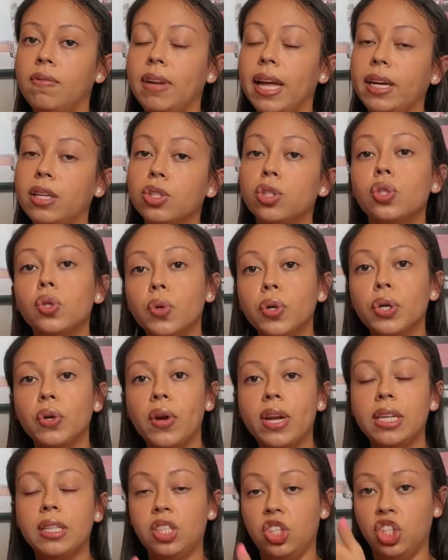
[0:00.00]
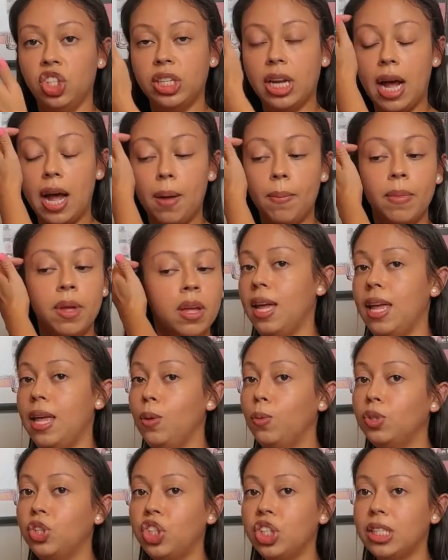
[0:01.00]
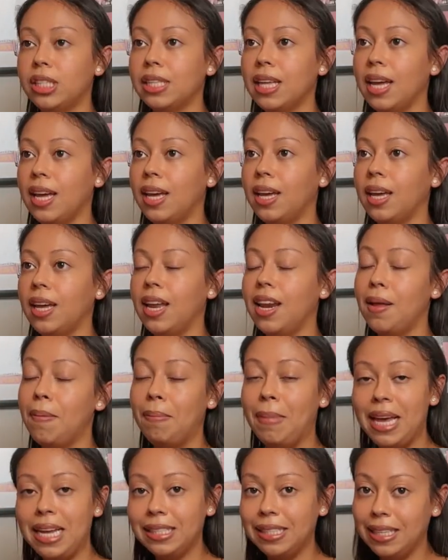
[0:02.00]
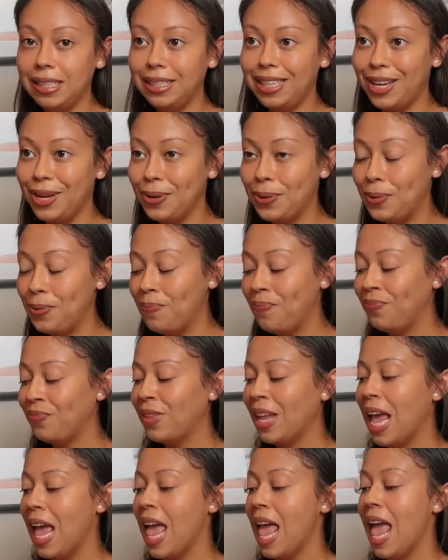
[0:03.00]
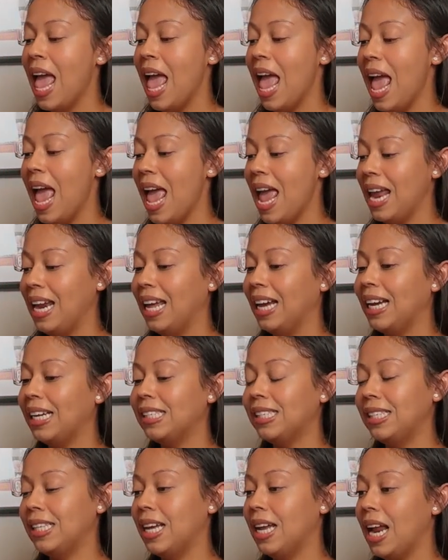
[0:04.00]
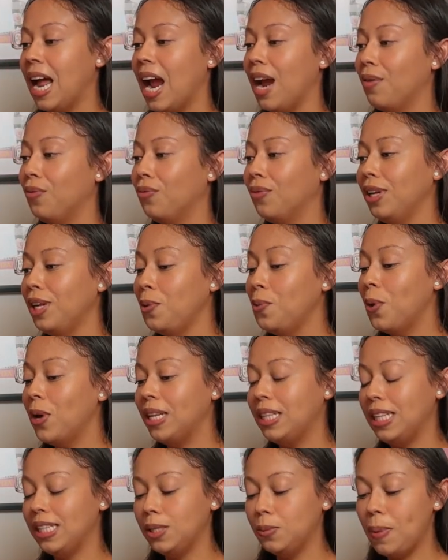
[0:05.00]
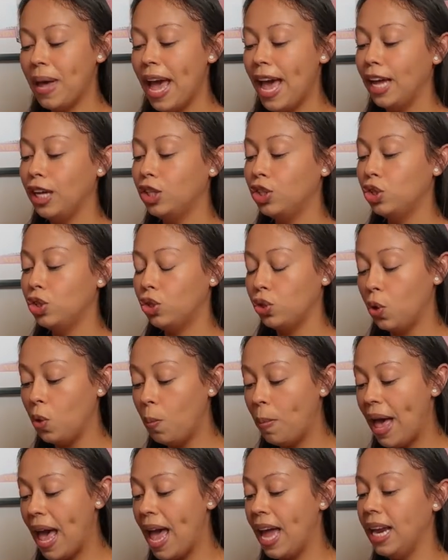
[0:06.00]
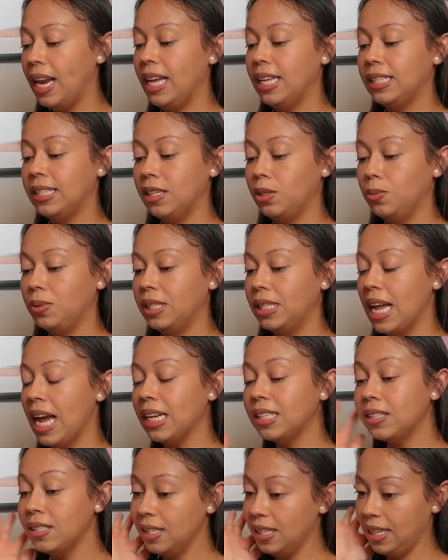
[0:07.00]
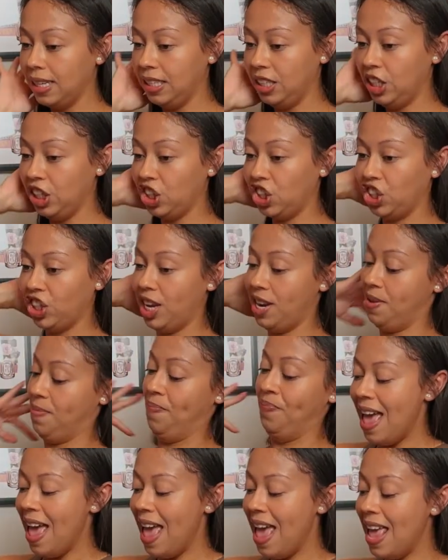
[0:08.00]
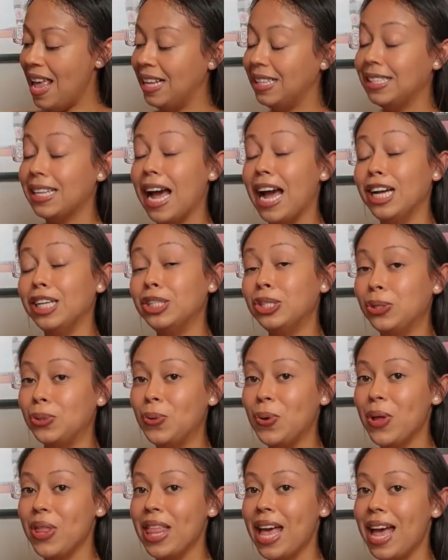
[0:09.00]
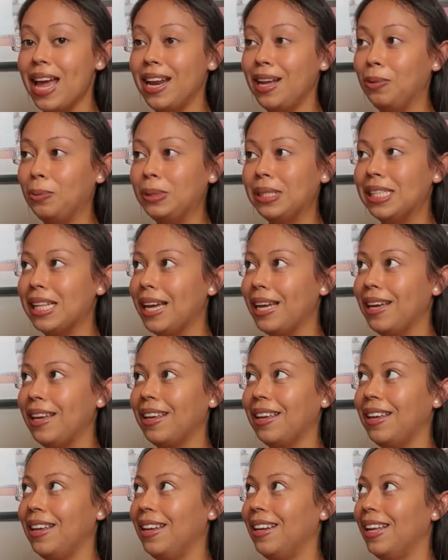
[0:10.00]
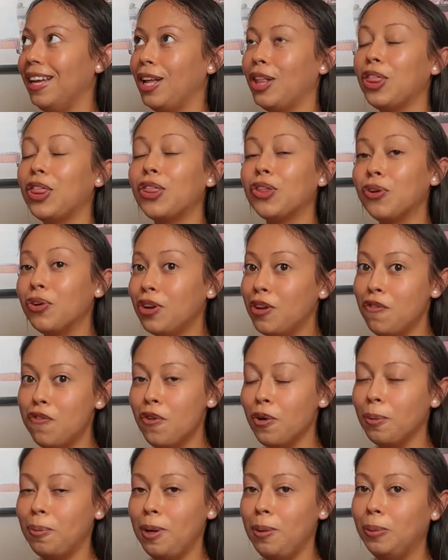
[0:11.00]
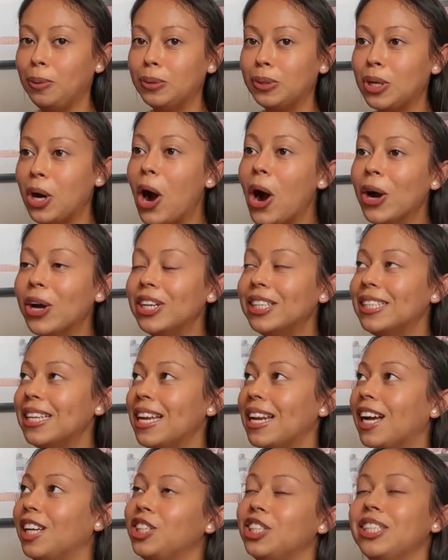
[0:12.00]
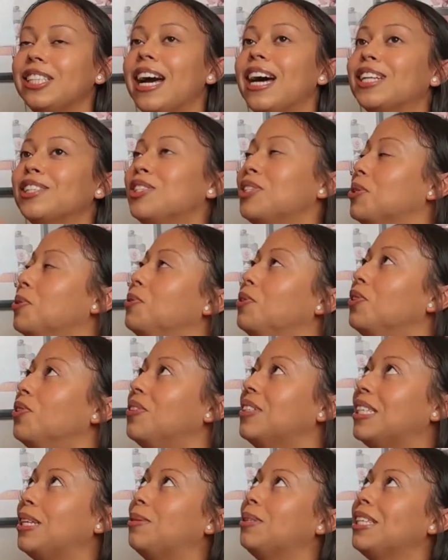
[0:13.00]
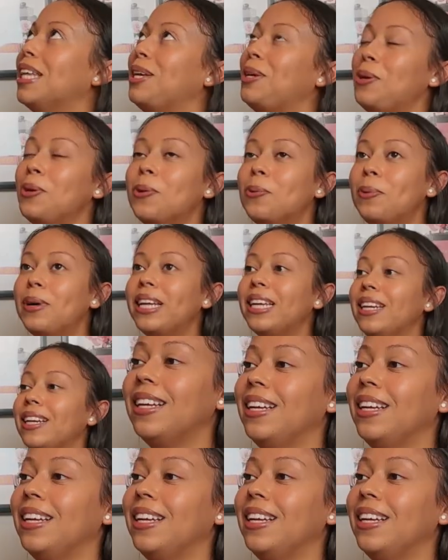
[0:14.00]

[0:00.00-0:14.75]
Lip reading: like a store credit to shop. It was just like an amazing deal. And like I said, I really wanted this bag so bad. It said it was in excellent condition, and I saw that it was like in like 34 people's carts, and I just got so nervous, and I was like, you know what,